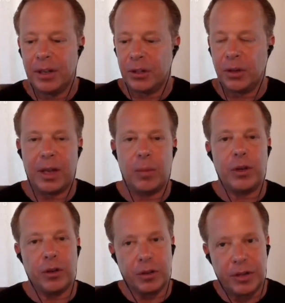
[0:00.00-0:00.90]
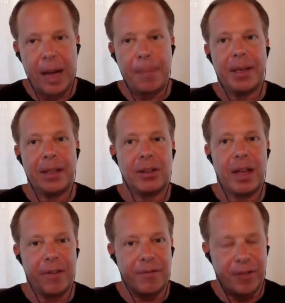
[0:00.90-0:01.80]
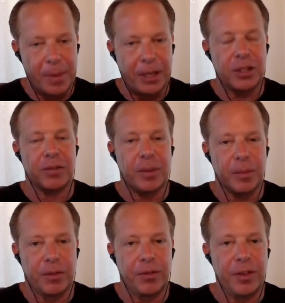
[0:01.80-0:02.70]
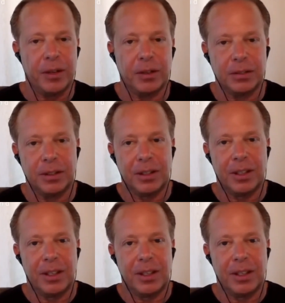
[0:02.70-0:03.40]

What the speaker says: So then when you're tapping into information from the field,